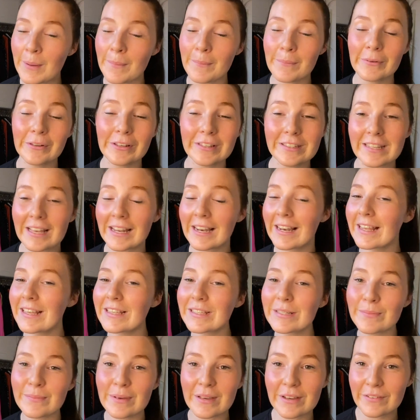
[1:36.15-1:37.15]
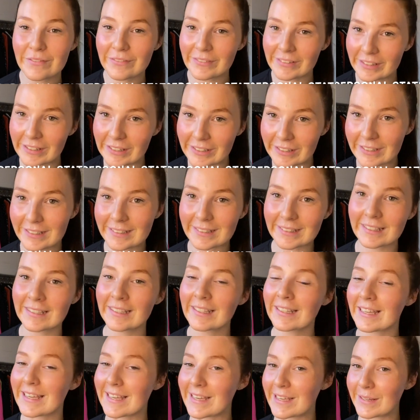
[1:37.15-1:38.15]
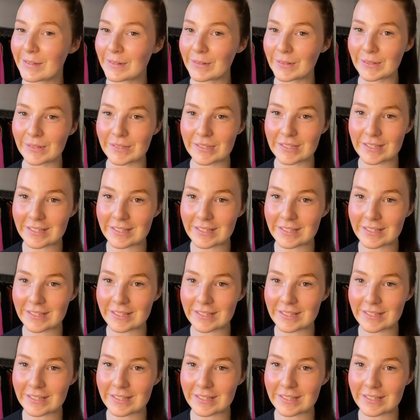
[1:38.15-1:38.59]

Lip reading: plus a little bit of luck equals